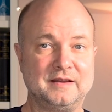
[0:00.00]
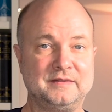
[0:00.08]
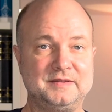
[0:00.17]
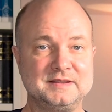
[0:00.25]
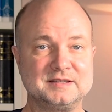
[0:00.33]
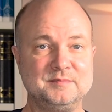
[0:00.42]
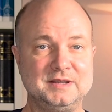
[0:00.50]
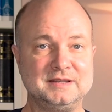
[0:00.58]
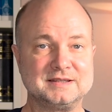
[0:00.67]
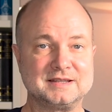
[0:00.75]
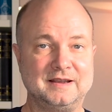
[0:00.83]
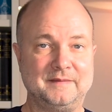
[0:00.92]
and this
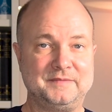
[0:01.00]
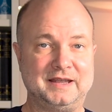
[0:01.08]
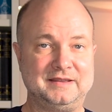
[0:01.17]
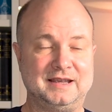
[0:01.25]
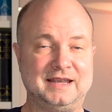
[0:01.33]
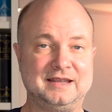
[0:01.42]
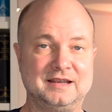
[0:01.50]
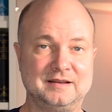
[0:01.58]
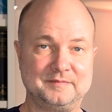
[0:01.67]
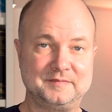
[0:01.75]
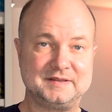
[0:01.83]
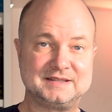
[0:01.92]
means that a
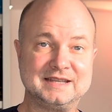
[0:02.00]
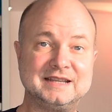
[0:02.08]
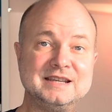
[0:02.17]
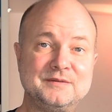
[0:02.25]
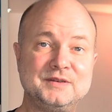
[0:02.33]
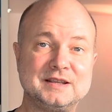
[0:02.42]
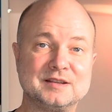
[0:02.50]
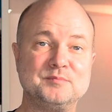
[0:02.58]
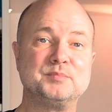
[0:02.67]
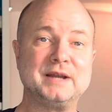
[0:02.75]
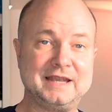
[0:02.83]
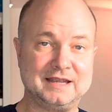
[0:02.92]

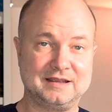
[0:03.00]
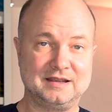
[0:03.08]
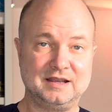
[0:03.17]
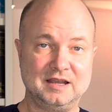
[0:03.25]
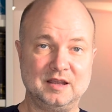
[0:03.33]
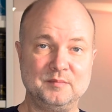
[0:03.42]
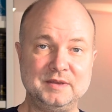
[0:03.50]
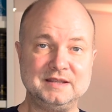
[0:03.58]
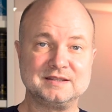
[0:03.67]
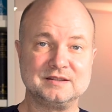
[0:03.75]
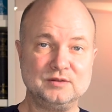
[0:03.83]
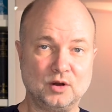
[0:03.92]
significant break
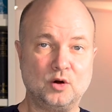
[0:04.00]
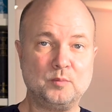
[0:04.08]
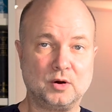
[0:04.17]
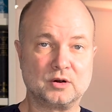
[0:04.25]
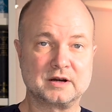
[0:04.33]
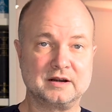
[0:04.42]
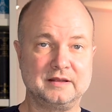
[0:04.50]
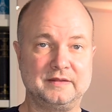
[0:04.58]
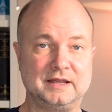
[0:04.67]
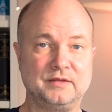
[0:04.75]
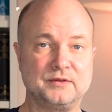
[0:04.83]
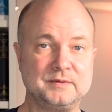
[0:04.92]
means no more
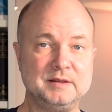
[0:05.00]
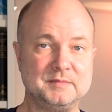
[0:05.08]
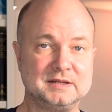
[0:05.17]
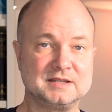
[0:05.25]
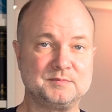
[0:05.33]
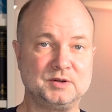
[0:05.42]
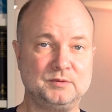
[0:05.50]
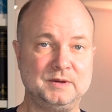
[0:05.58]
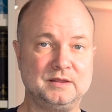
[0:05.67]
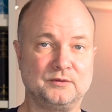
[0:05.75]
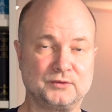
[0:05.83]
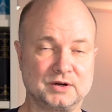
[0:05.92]
than three minutes
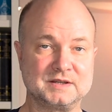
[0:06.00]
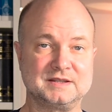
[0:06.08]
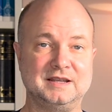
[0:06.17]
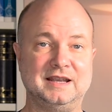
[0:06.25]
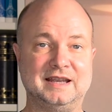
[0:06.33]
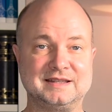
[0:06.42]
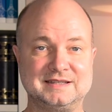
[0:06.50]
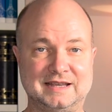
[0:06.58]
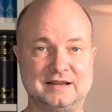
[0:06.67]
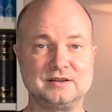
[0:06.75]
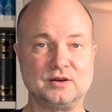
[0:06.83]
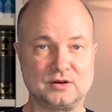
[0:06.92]
between the first and
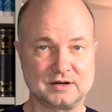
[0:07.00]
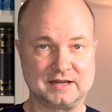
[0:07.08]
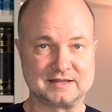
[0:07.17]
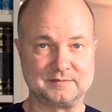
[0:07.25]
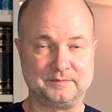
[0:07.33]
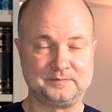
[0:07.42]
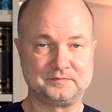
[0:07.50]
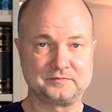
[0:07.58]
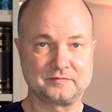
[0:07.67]
second orgasm.